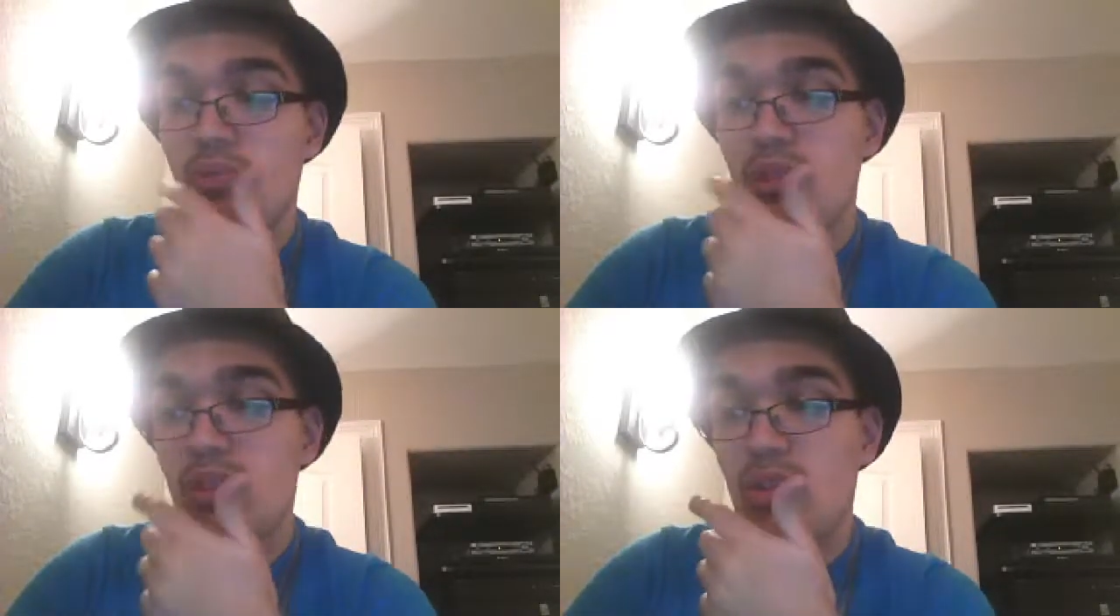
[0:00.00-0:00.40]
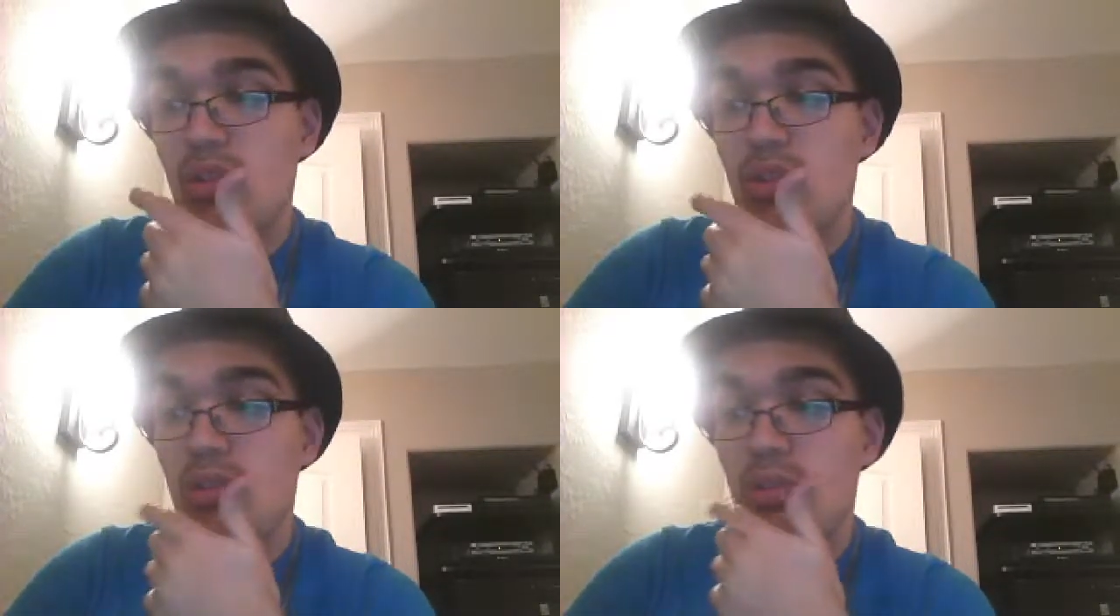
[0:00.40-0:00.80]
one of
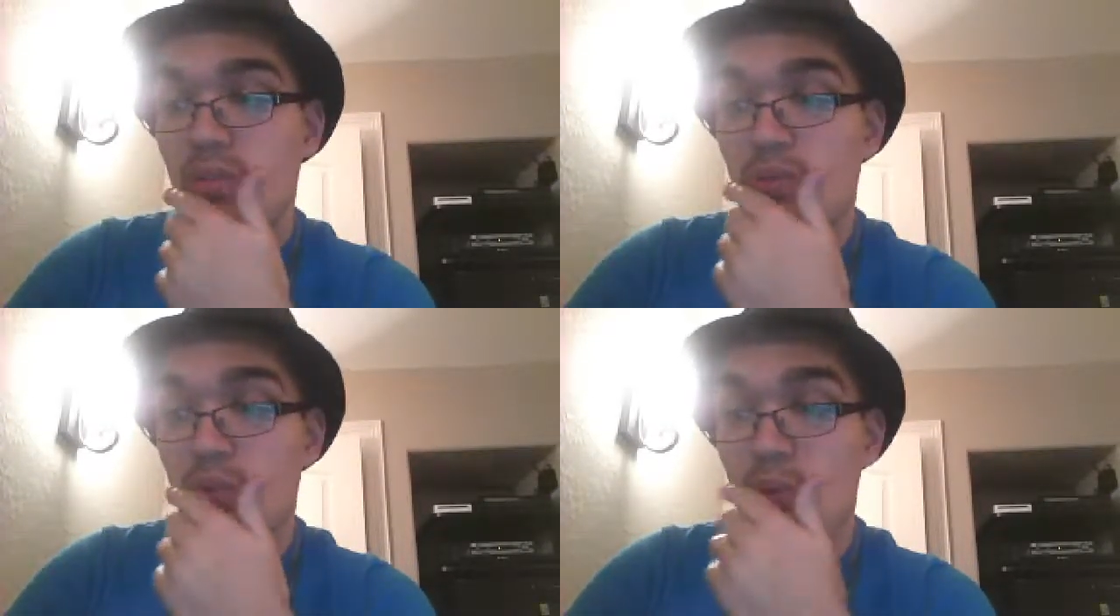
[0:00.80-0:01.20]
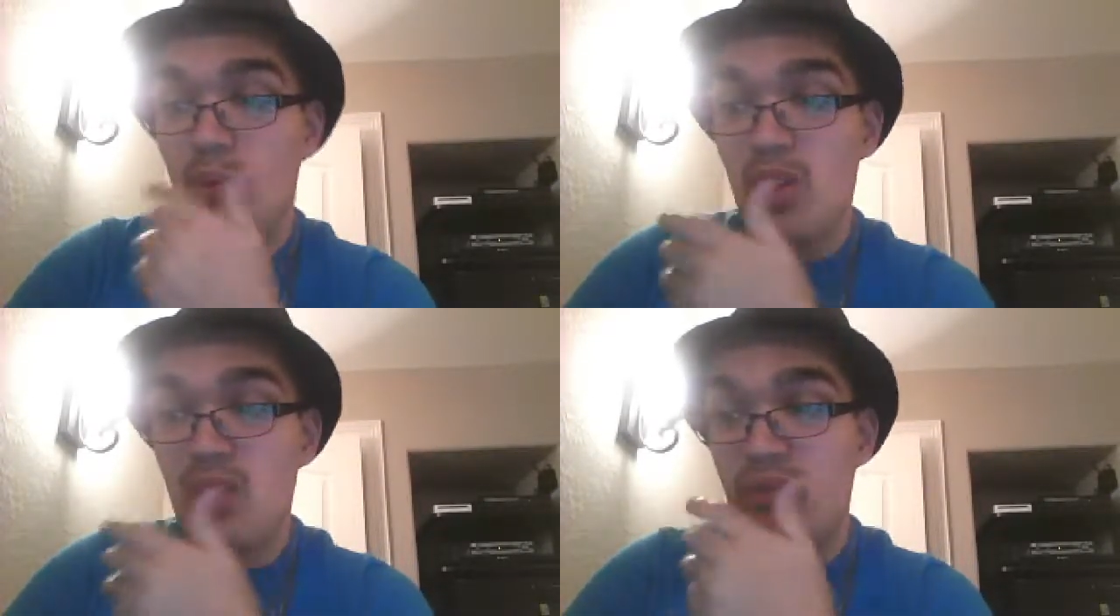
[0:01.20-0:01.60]

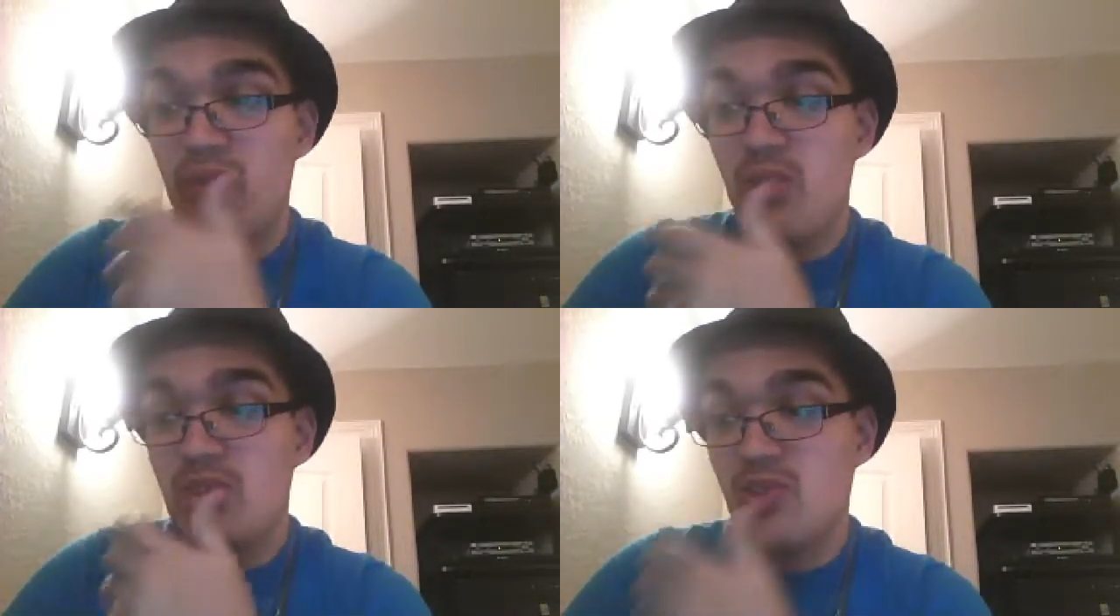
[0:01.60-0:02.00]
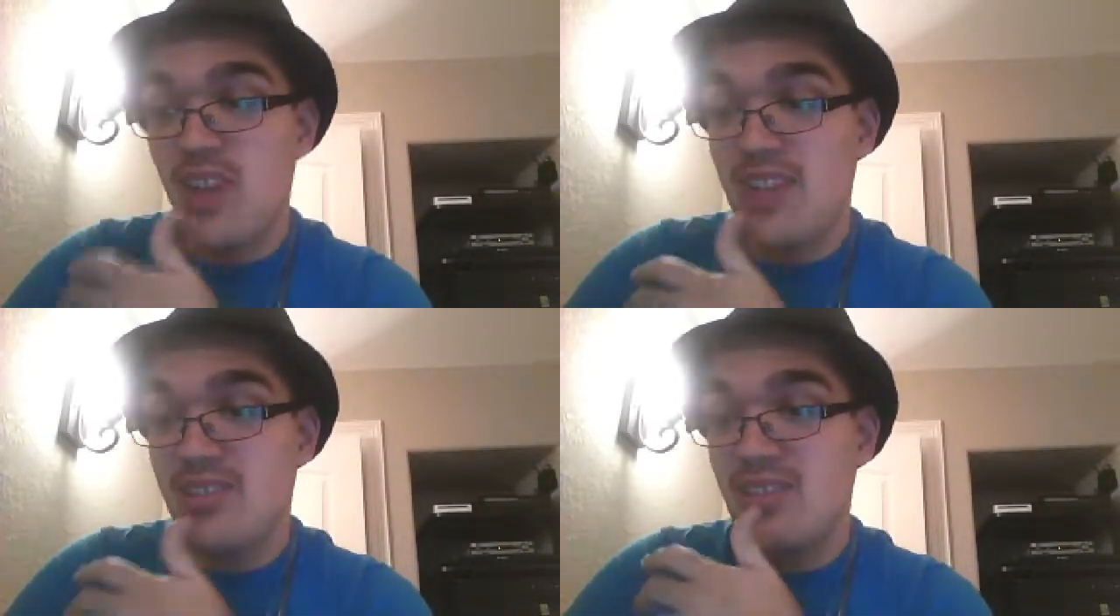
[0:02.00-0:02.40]
the first
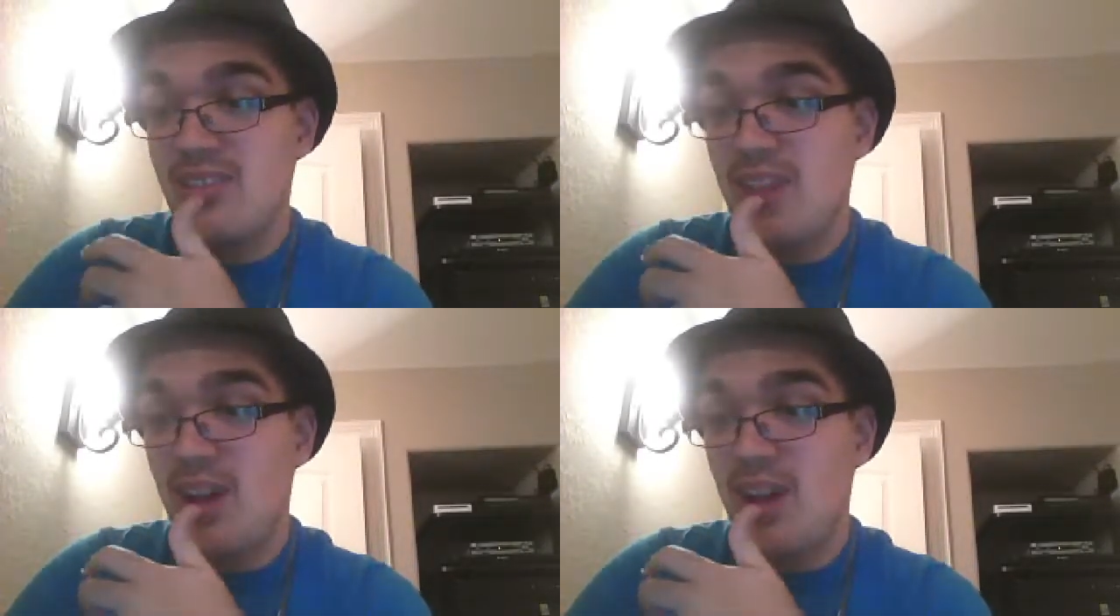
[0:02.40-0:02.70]
tracks on this